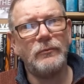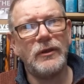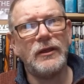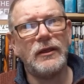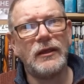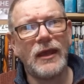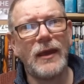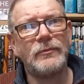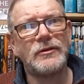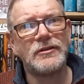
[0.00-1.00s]
being
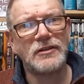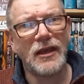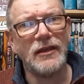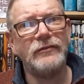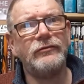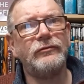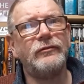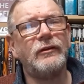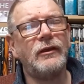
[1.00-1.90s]
kept safe